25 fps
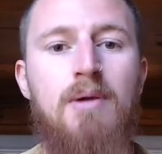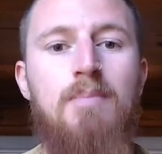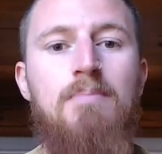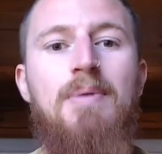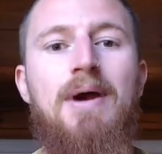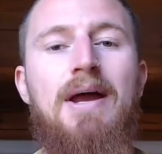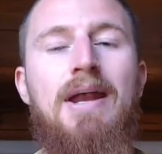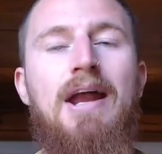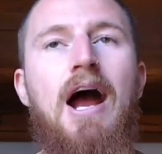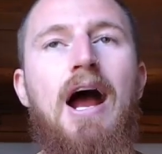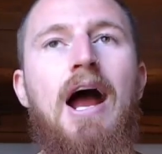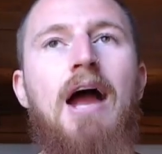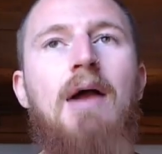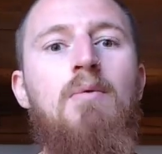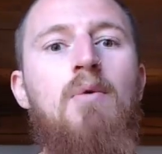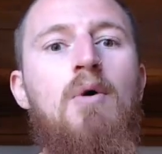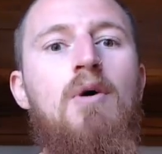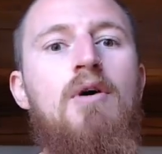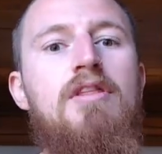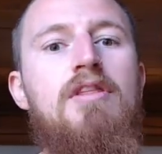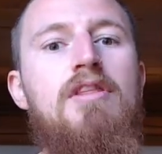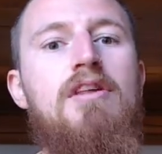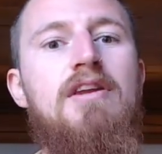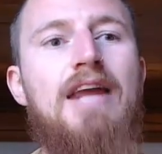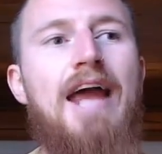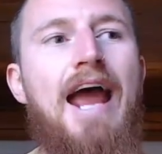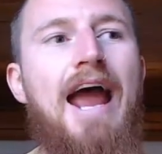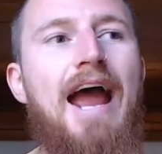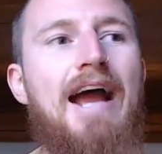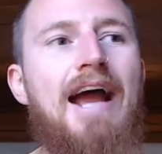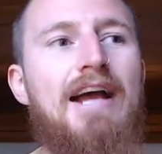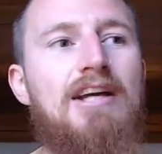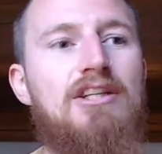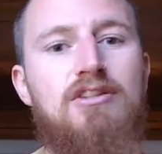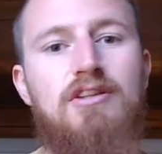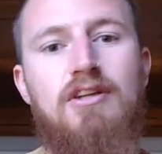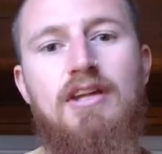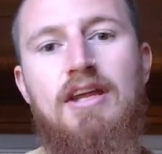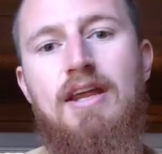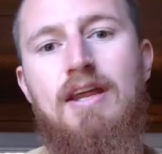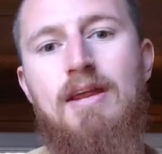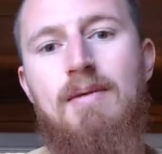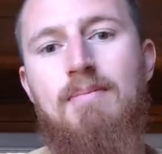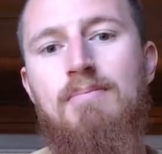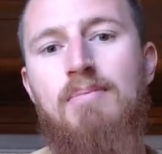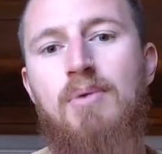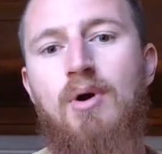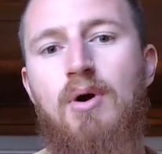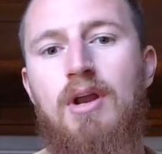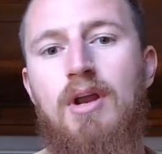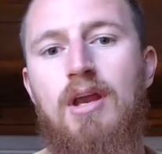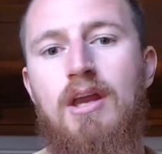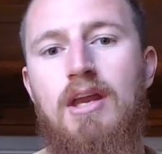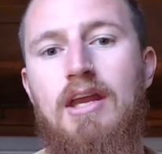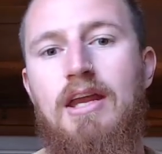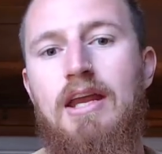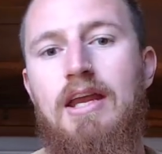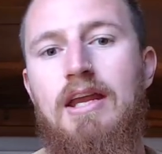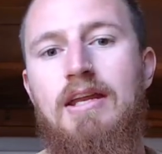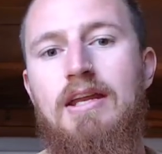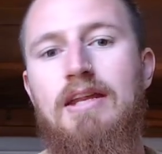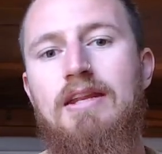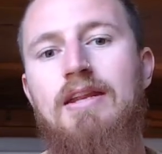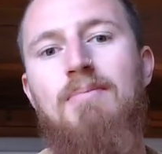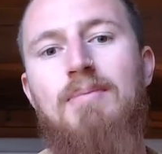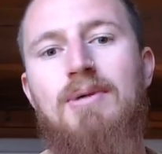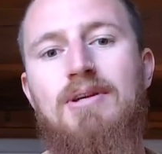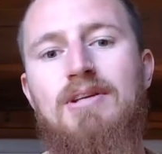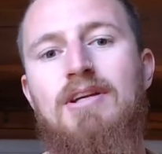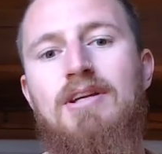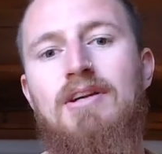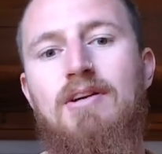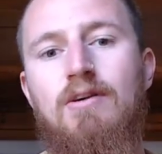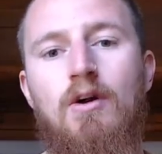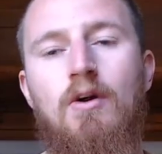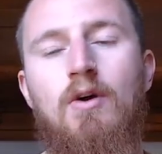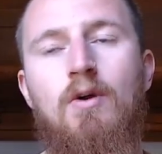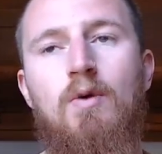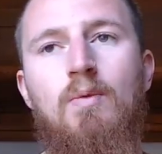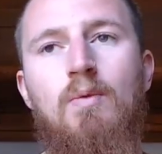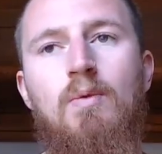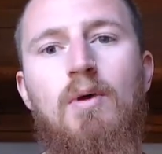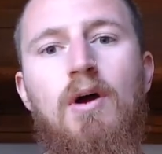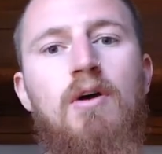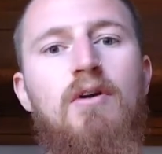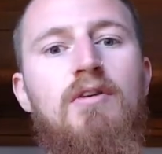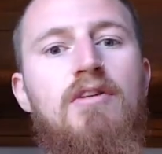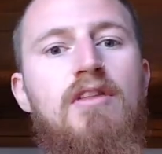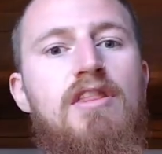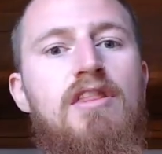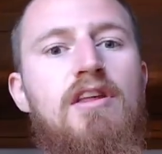but I wasn't actually embodied in the material world.